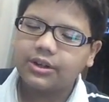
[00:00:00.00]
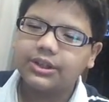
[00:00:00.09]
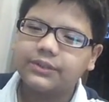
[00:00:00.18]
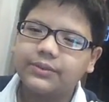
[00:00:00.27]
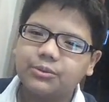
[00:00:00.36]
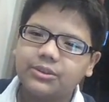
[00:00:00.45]
or
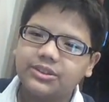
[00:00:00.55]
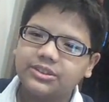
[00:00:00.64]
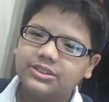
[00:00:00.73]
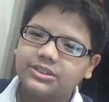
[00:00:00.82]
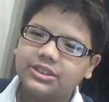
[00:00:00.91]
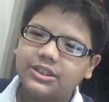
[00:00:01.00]
even
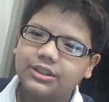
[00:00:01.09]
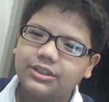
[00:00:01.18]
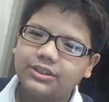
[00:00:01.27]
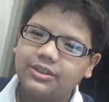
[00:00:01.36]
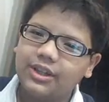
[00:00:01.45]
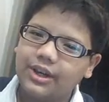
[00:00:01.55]
worse,
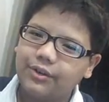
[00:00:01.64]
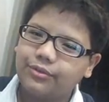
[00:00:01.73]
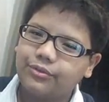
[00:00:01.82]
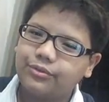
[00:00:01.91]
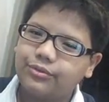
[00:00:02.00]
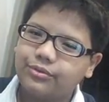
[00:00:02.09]
death.